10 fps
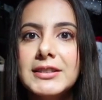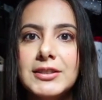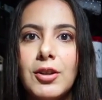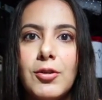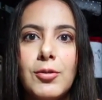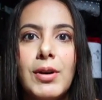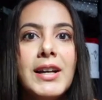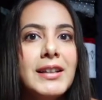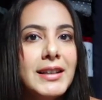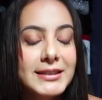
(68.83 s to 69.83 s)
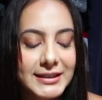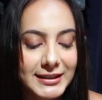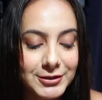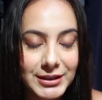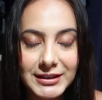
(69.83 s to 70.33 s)
So let's
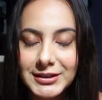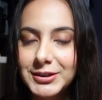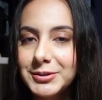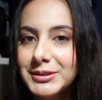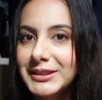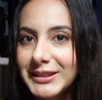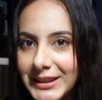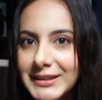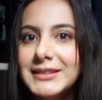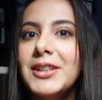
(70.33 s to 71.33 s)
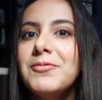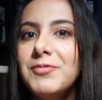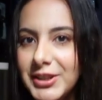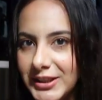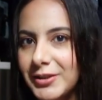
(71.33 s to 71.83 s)
get straight into today's
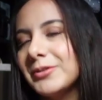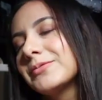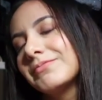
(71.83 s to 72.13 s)
video.